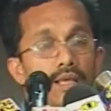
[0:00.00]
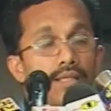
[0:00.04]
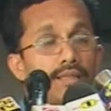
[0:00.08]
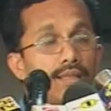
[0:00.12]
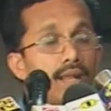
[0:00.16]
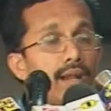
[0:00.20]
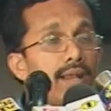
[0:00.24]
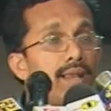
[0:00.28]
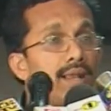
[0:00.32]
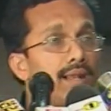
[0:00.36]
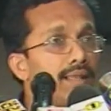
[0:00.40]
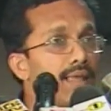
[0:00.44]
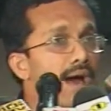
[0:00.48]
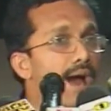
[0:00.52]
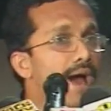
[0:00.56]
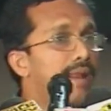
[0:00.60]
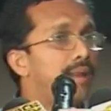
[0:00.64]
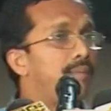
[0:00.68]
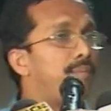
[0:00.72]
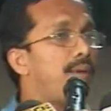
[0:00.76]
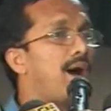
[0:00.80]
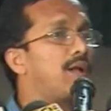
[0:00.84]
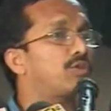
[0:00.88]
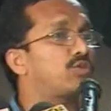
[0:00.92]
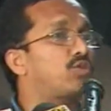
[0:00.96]
I visited
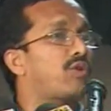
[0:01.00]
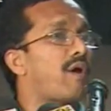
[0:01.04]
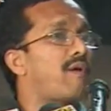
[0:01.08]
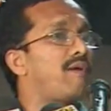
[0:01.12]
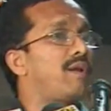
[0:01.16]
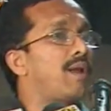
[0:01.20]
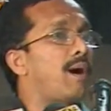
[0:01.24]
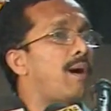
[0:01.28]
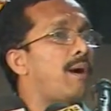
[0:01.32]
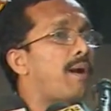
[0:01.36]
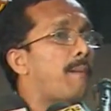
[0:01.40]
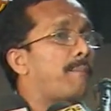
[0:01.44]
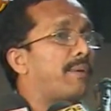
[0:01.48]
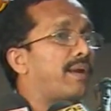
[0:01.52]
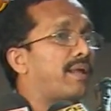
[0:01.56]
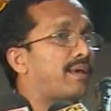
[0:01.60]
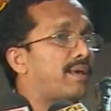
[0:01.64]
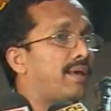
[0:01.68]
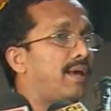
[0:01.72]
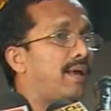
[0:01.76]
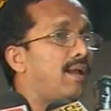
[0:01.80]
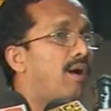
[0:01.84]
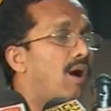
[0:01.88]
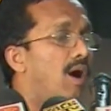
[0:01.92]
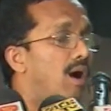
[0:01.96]
the FCID
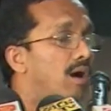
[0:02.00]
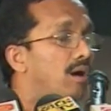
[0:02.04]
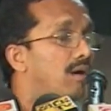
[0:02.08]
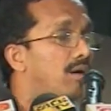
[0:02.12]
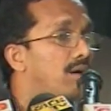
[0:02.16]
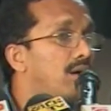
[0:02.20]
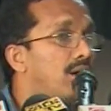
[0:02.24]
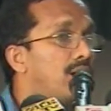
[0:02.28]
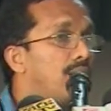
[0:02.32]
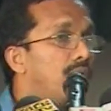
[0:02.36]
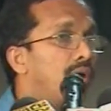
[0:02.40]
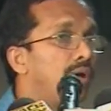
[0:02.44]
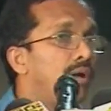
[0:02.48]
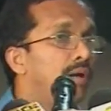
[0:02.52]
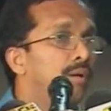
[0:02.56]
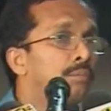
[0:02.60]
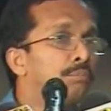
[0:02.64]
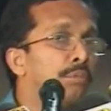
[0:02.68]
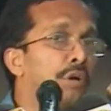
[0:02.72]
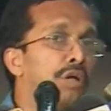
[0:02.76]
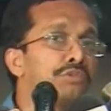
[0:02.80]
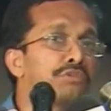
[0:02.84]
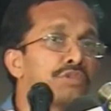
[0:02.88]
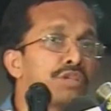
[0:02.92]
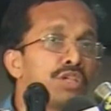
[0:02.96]
yesterday. The
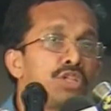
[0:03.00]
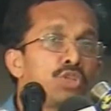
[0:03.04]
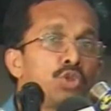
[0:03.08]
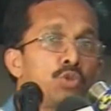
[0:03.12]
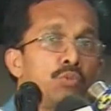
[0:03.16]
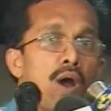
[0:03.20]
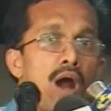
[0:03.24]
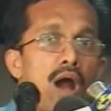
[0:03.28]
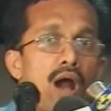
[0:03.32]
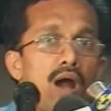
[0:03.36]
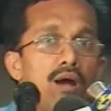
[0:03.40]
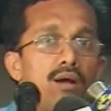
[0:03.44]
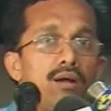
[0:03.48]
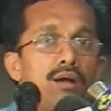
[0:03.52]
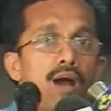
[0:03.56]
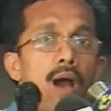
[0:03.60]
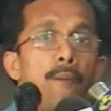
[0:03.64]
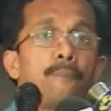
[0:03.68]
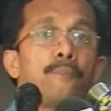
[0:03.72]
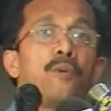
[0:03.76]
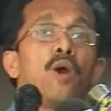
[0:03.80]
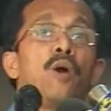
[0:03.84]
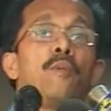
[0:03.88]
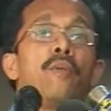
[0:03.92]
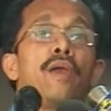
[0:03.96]
officers there want us to
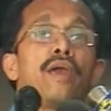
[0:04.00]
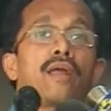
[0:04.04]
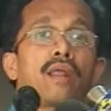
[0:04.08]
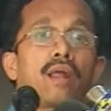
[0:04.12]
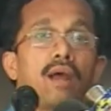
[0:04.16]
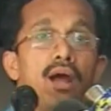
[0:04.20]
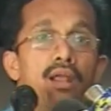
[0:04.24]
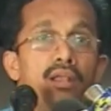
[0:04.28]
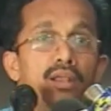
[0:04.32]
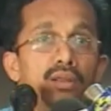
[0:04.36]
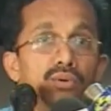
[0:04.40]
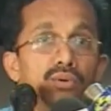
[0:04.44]
save them.